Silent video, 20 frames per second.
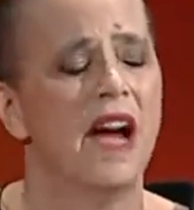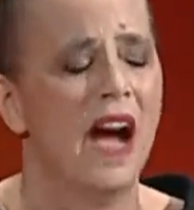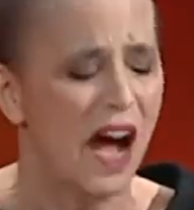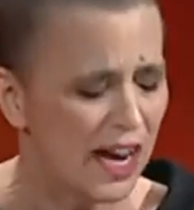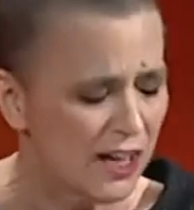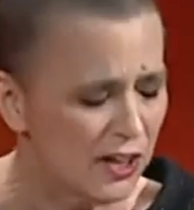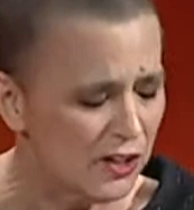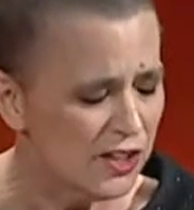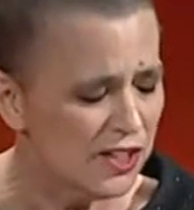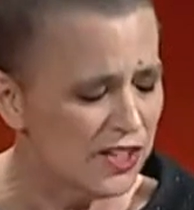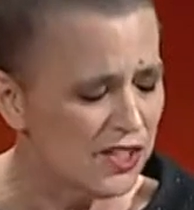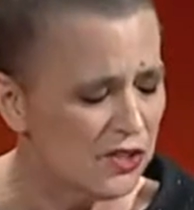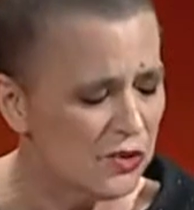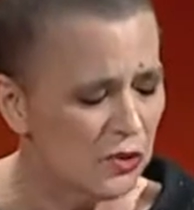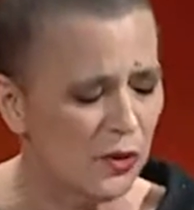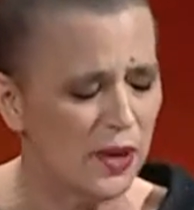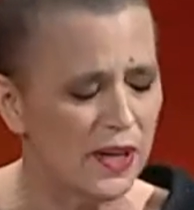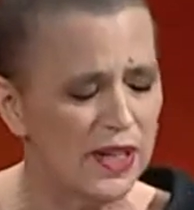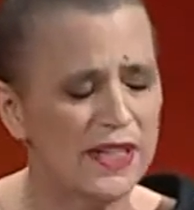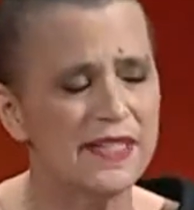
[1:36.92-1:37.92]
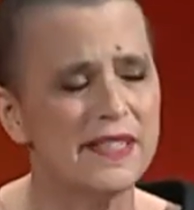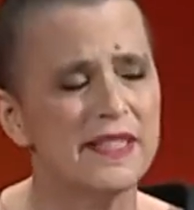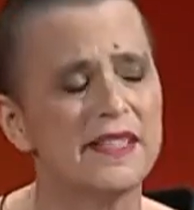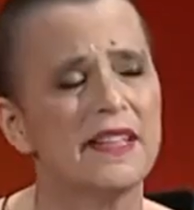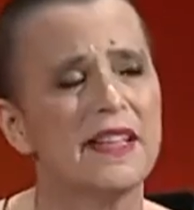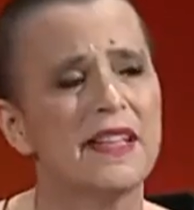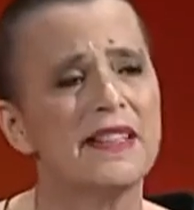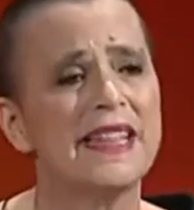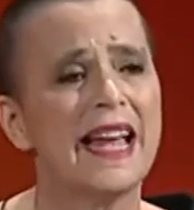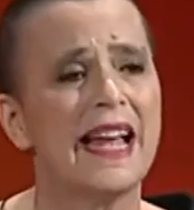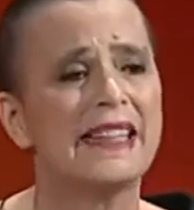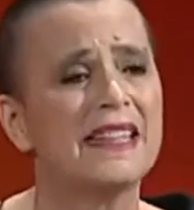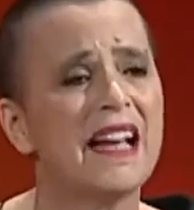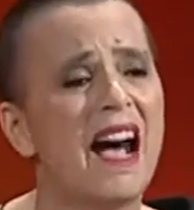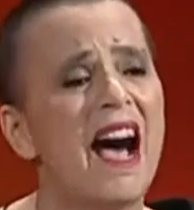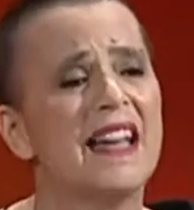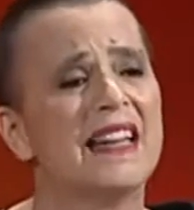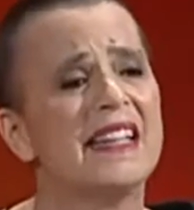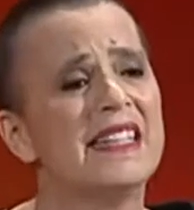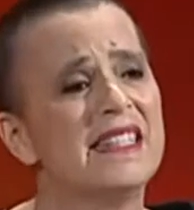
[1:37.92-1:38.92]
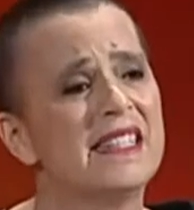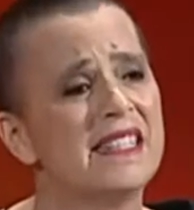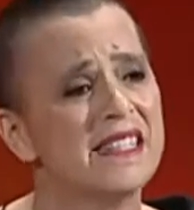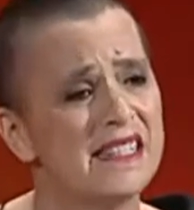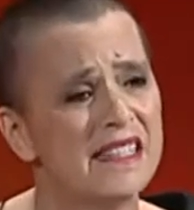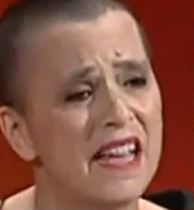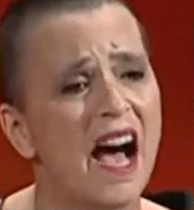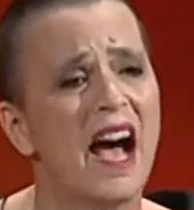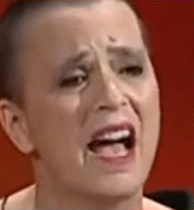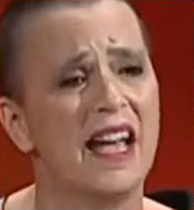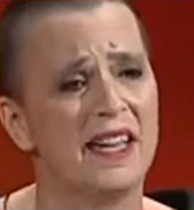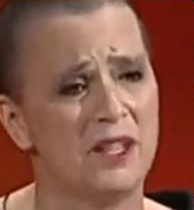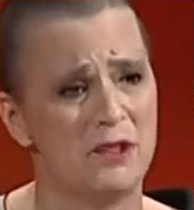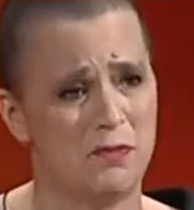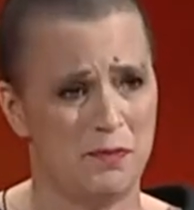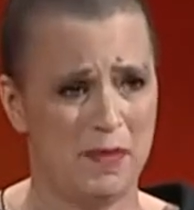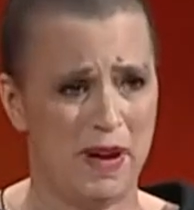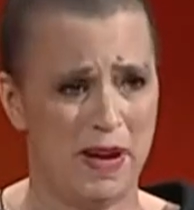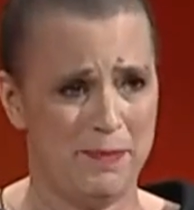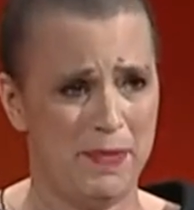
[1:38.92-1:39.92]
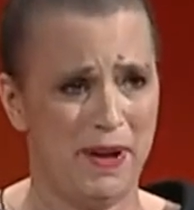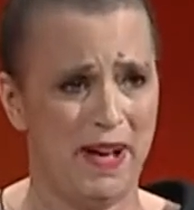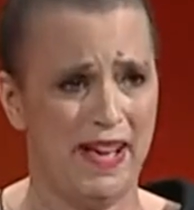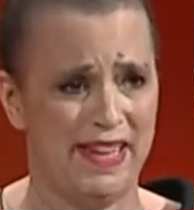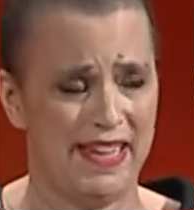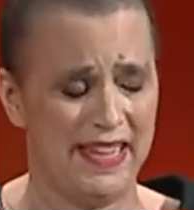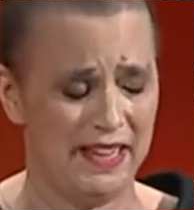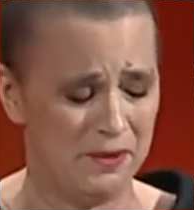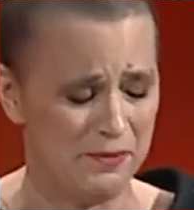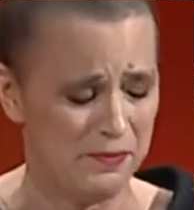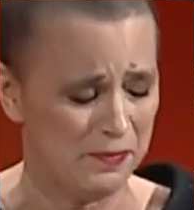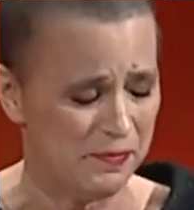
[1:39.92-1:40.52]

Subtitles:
I heard stories that got inside my body.